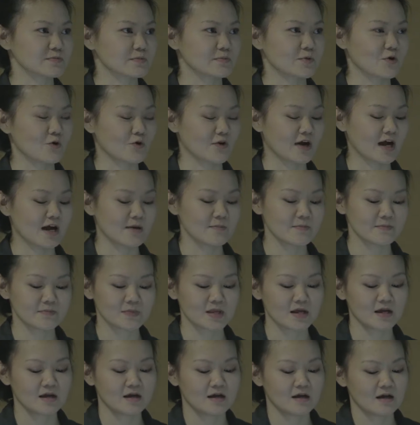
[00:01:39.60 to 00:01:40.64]
at
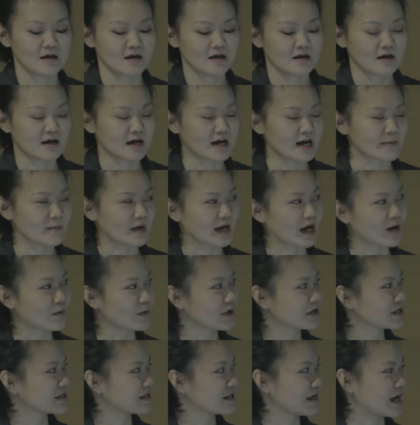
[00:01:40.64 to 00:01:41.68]
Ryerson in the image
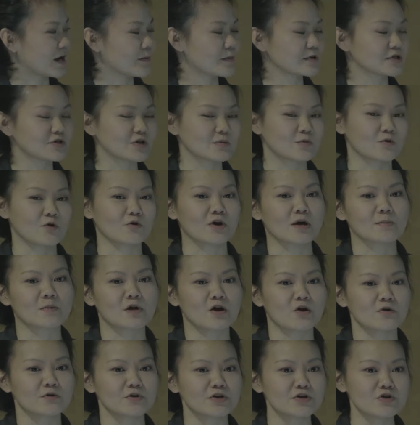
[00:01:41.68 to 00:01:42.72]
arts program.
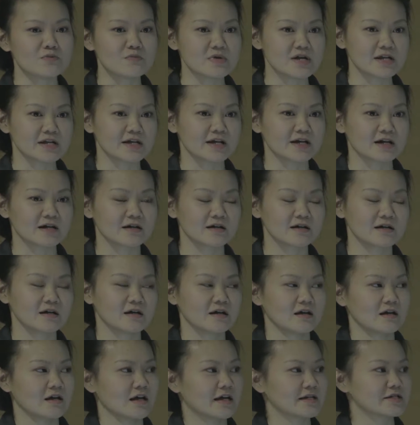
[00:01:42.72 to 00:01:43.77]
And
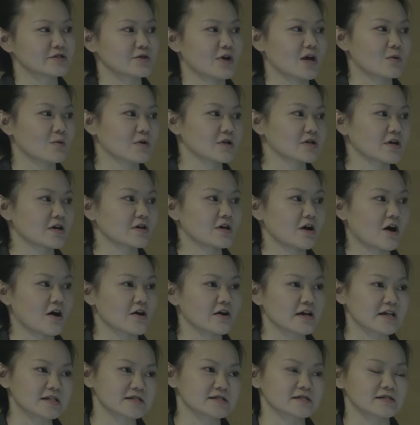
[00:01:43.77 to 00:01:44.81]
I went to a program called
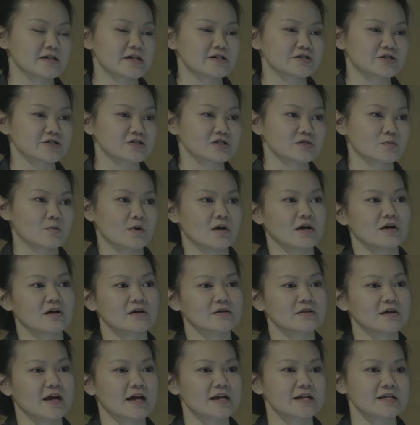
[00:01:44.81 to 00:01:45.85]
New Media.
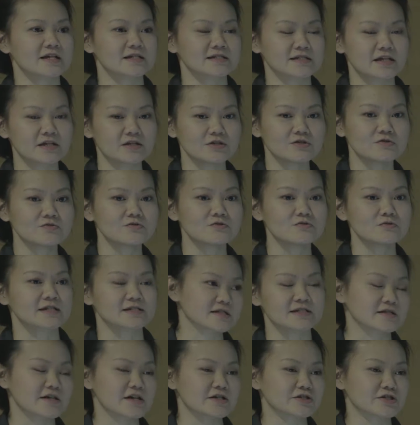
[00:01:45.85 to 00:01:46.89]
And so I worked on art
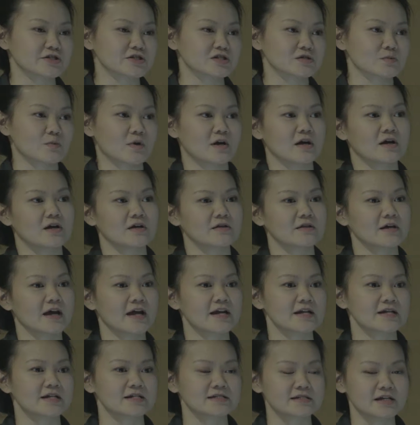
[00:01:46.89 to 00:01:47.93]
installations where the
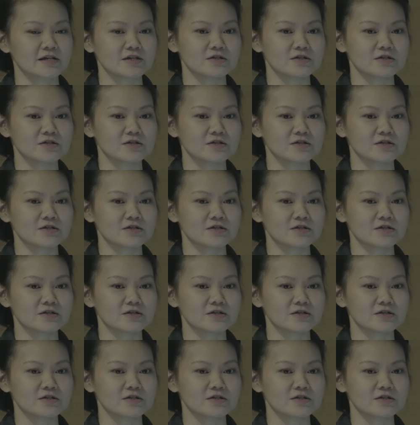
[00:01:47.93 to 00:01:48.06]
idea is that